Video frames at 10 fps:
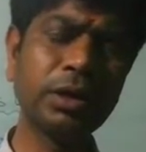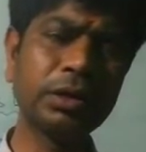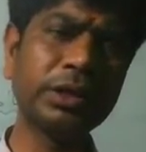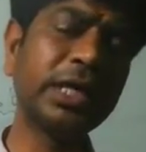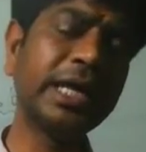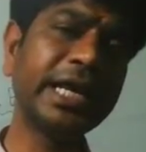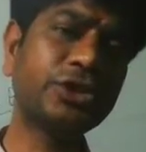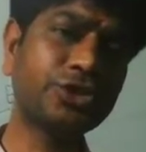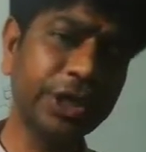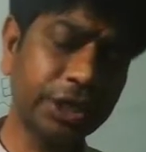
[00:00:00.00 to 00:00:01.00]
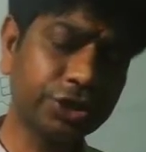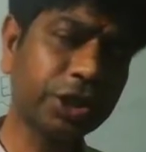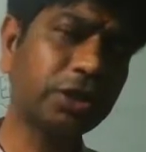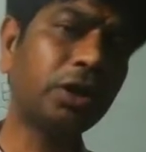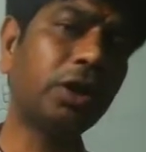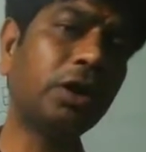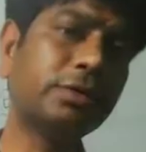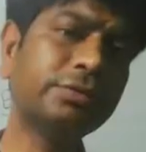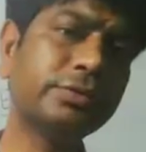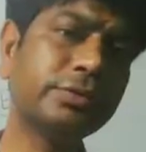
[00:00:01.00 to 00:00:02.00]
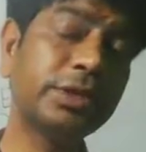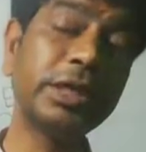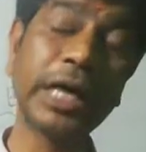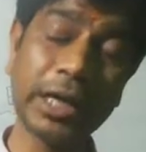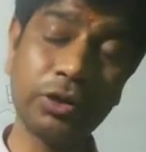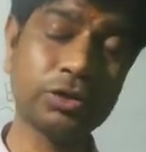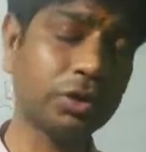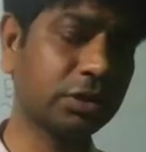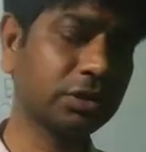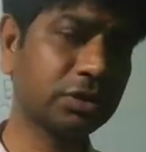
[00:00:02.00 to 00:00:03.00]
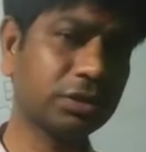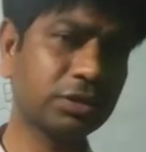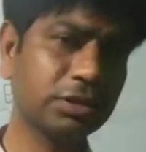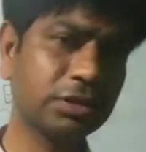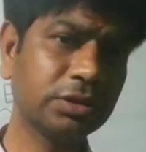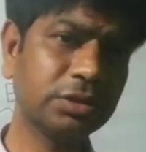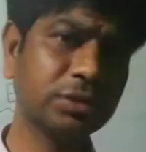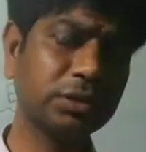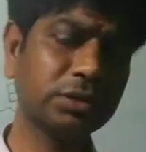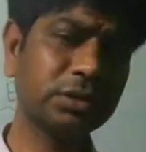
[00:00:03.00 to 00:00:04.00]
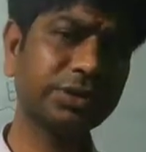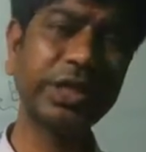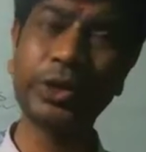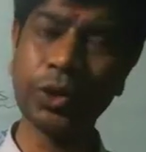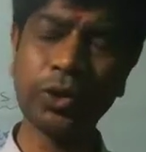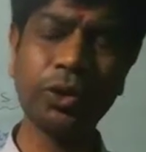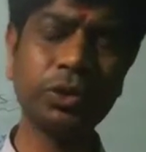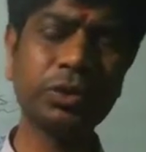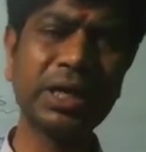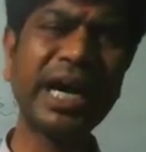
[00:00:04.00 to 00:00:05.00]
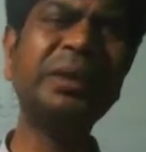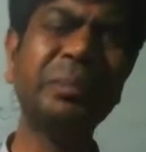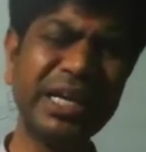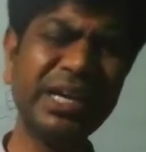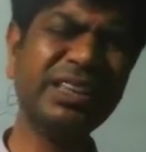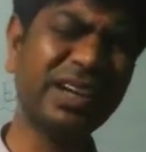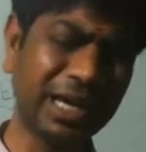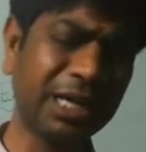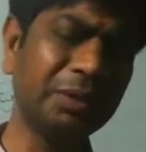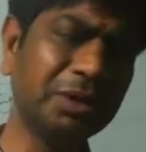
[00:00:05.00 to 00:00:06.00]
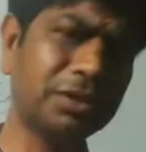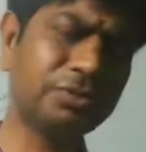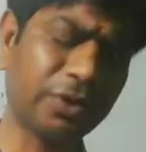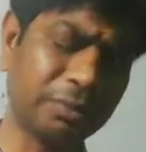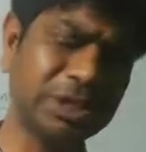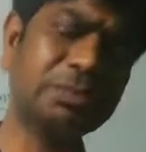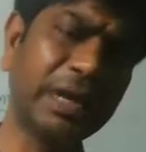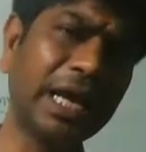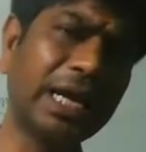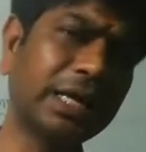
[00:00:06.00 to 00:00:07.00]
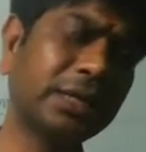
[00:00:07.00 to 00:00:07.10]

the extinction of the dinosaurs, the dodo, and many other animals from this planet.